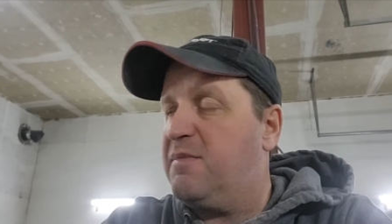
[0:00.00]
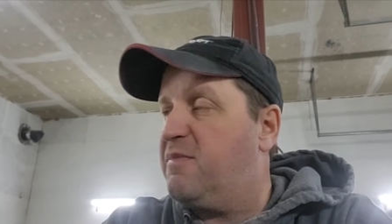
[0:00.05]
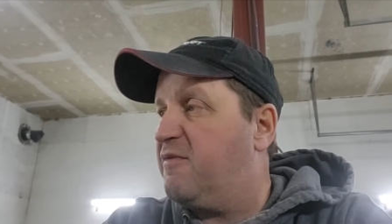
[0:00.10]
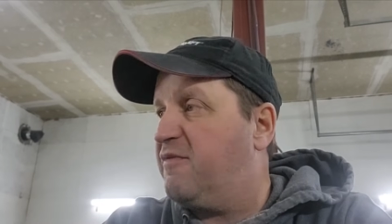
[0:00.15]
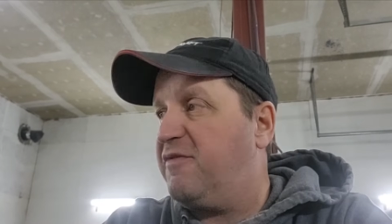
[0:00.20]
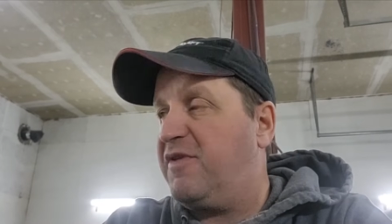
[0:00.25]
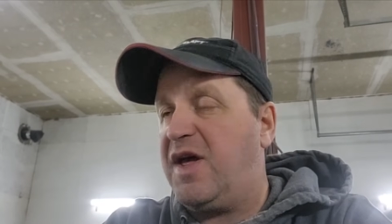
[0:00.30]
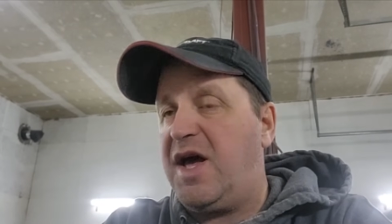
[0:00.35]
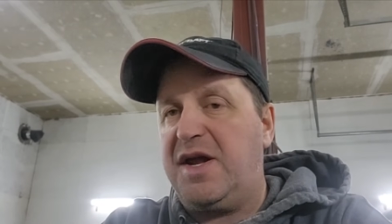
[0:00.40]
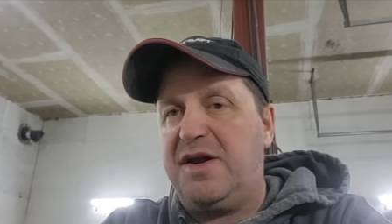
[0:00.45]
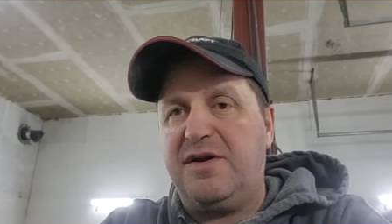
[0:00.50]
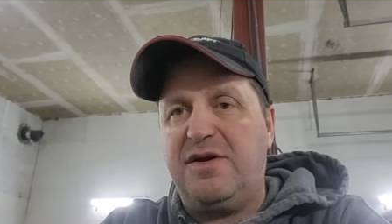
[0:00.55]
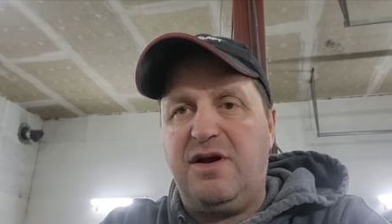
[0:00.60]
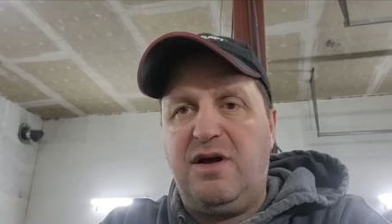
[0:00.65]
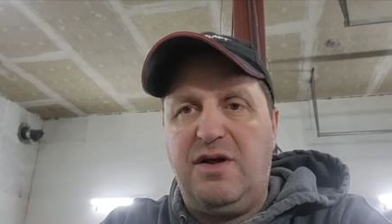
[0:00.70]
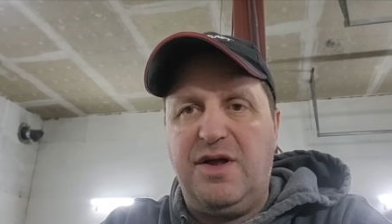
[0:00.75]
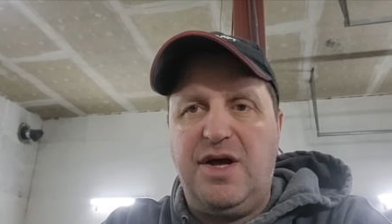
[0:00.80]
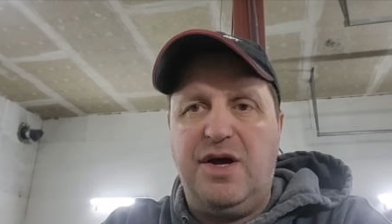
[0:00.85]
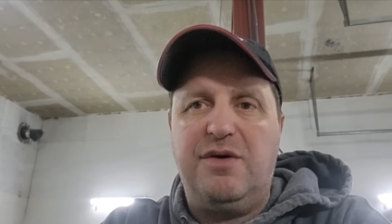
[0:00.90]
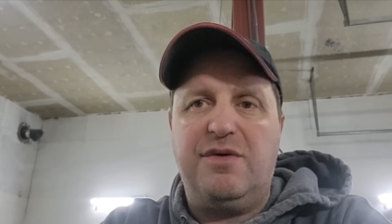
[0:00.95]
flatten it
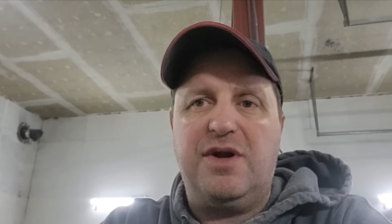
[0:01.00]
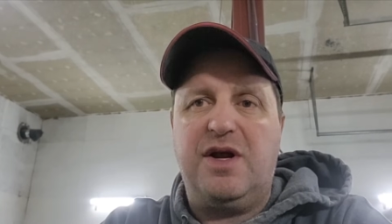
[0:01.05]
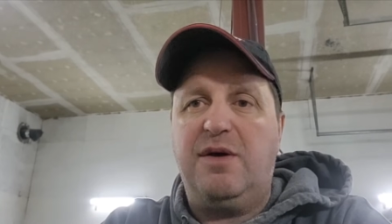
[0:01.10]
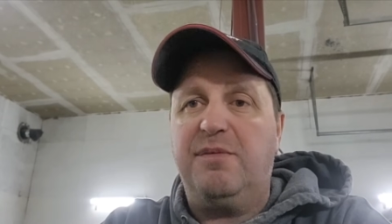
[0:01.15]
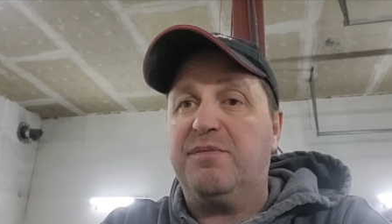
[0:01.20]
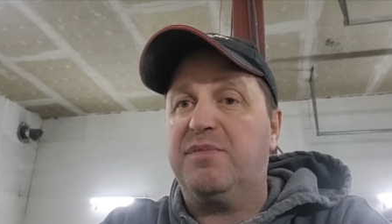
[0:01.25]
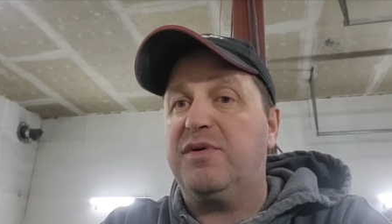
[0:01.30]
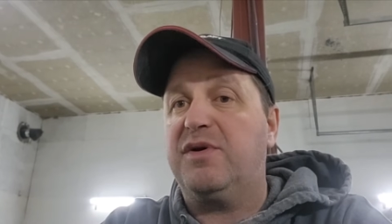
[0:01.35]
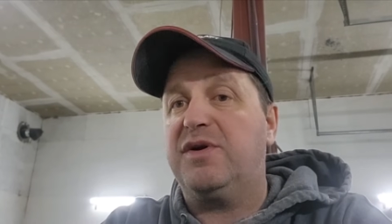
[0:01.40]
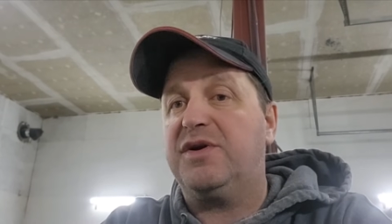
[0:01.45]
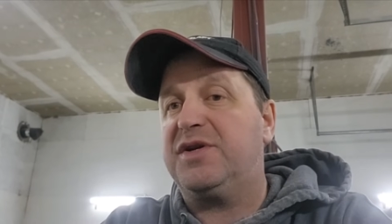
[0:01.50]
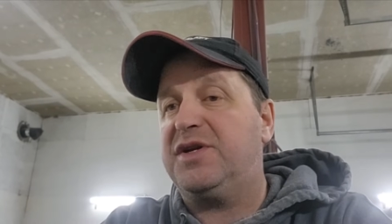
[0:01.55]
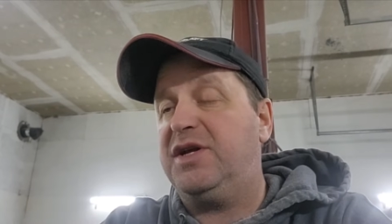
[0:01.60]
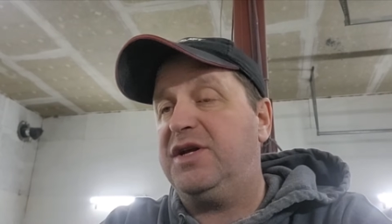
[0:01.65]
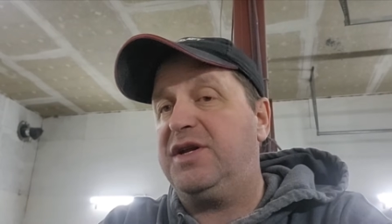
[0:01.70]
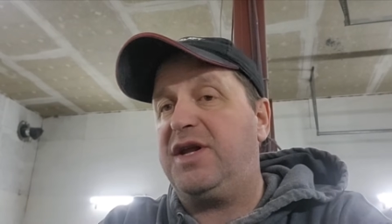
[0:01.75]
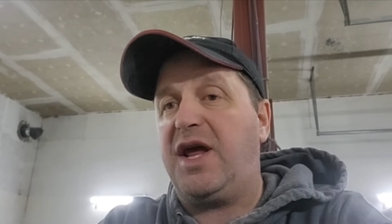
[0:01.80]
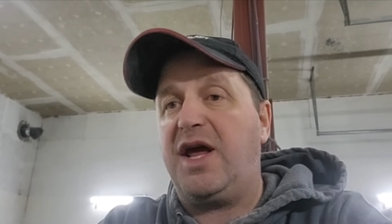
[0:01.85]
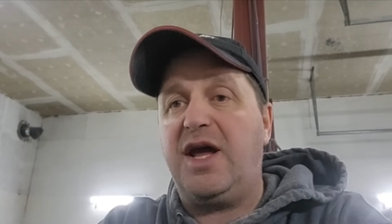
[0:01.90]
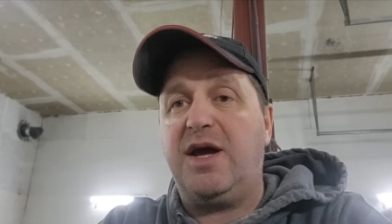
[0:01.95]
all out, and I'm pretty
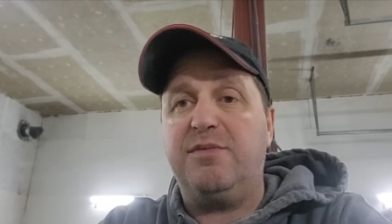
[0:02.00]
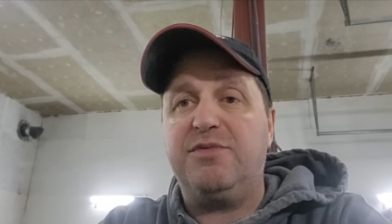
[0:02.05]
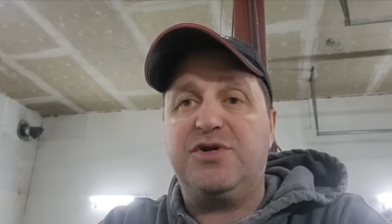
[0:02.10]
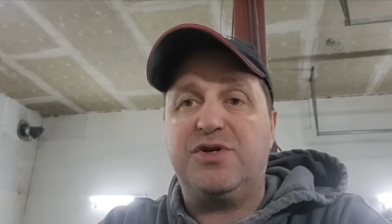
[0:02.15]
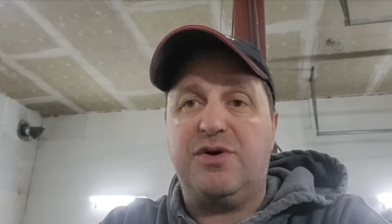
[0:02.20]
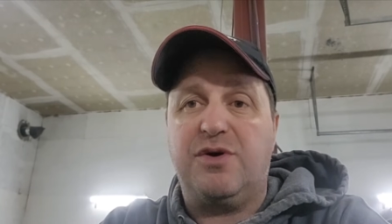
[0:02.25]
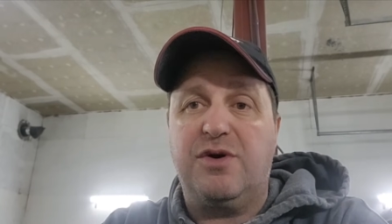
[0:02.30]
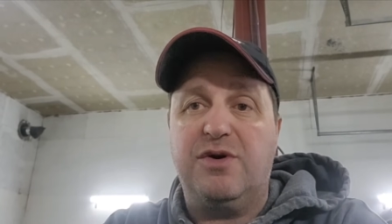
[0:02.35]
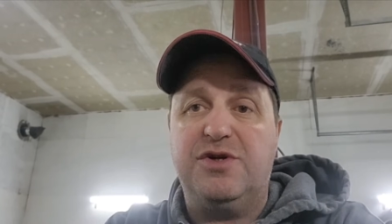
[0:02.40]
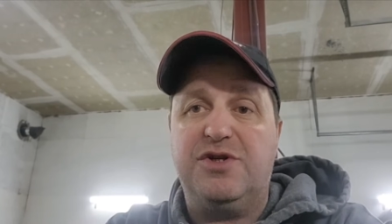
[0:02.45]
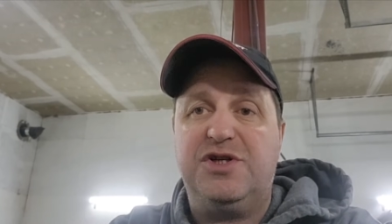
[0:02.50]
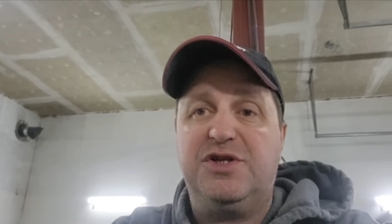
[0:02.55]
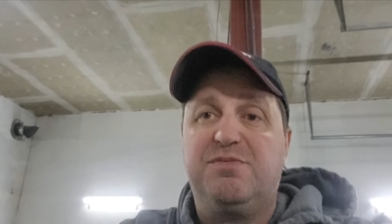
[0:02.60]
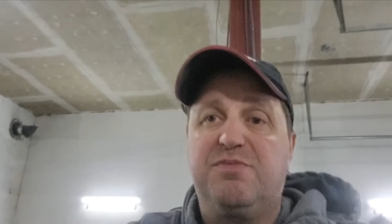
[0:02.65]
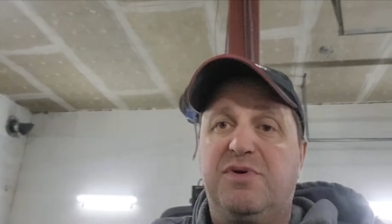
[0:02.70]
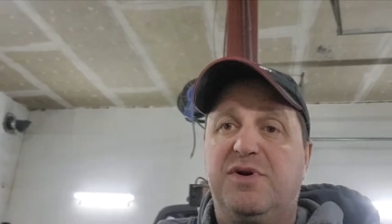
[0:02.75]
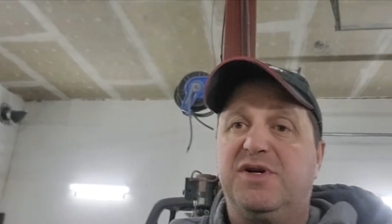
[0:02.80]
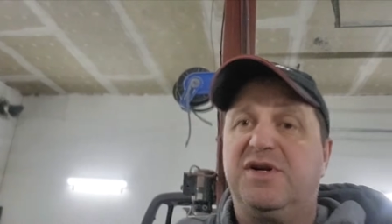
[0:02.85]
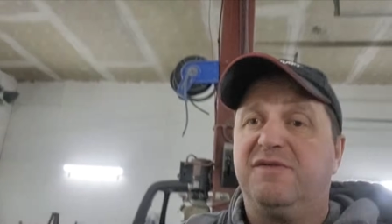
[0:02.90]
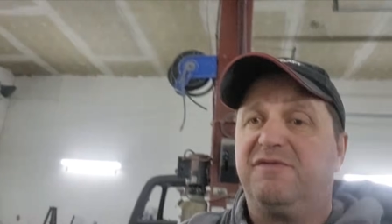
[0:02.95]
damn sure she's
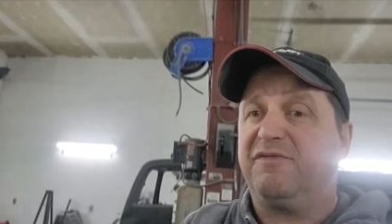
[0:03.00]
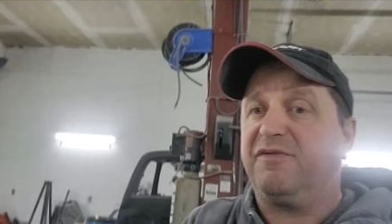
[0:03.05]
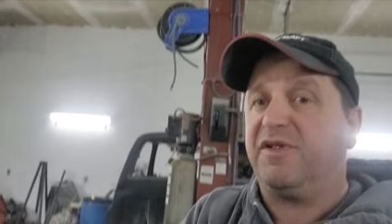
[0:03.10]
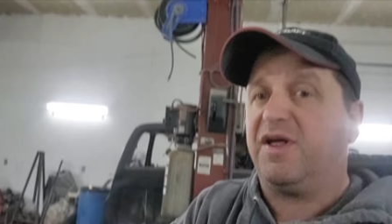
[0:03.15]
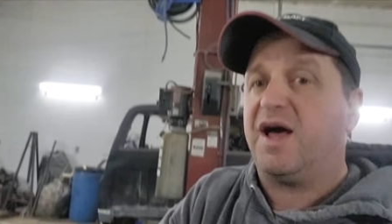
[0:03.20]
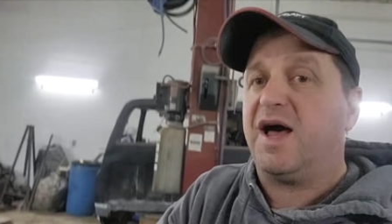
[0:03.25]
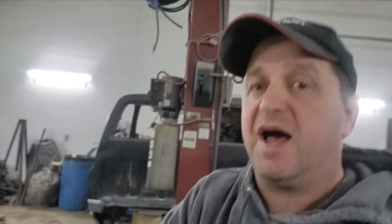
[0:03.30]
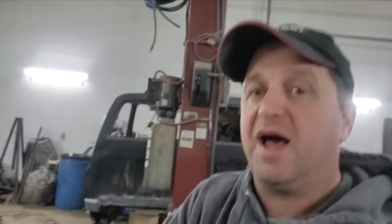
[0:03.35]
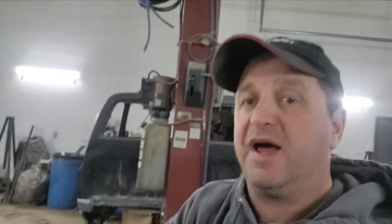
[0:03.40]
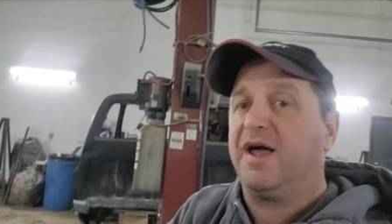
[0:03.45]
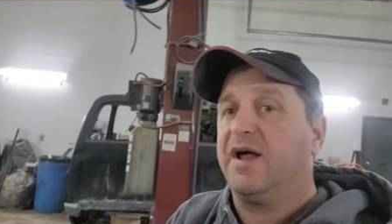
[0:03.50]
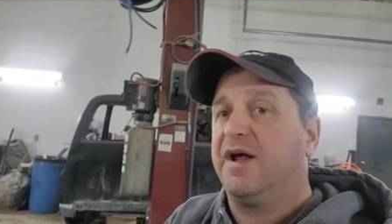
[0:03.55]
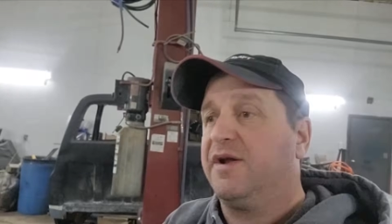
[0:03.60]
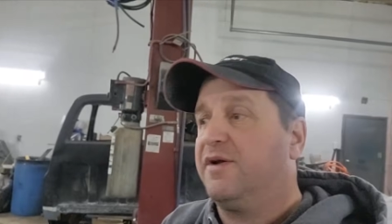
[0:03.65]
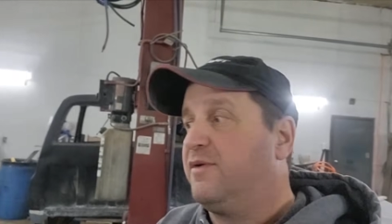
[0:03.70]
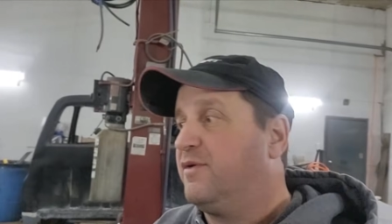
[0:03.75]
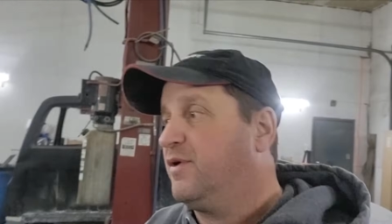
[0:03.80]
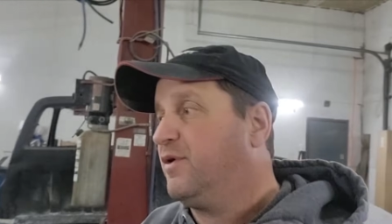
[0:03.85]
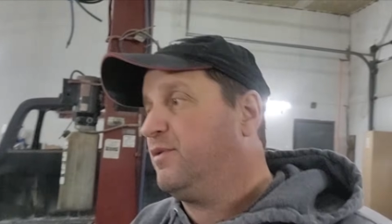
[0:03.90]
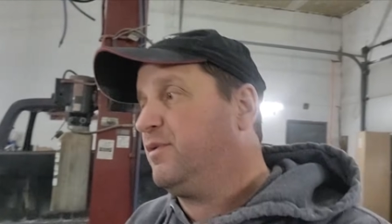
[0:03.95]
pretty flat. I
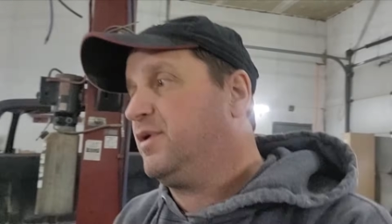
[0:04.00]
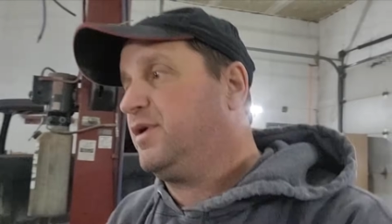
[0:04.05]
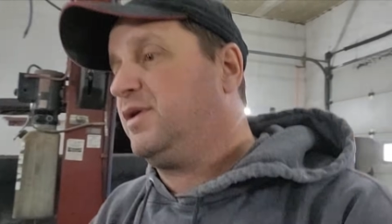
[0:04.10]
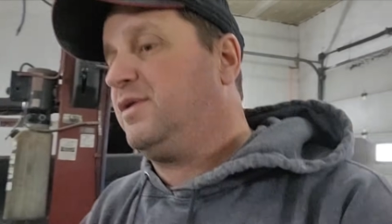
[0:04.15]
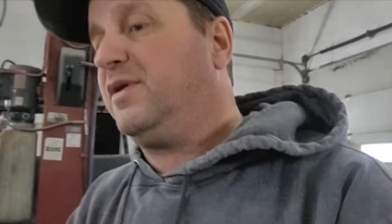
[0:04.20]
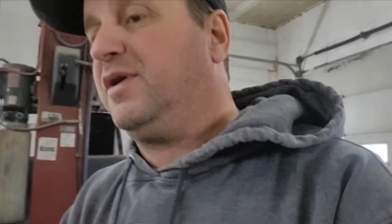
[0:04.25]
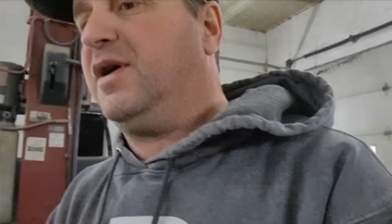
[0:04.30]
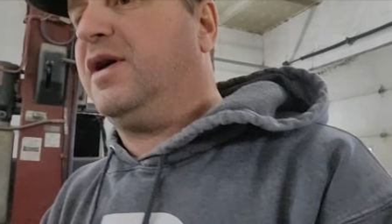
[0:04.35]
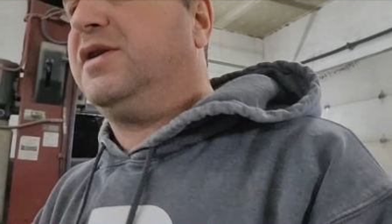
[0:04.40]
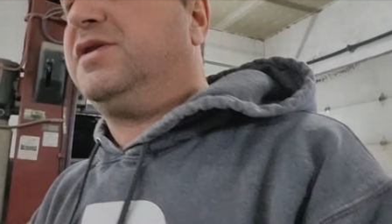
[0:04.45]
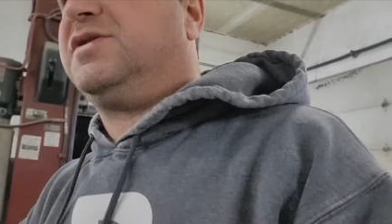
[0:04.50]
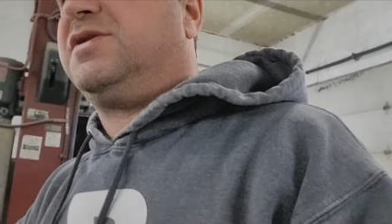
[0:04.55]
don't know what you guys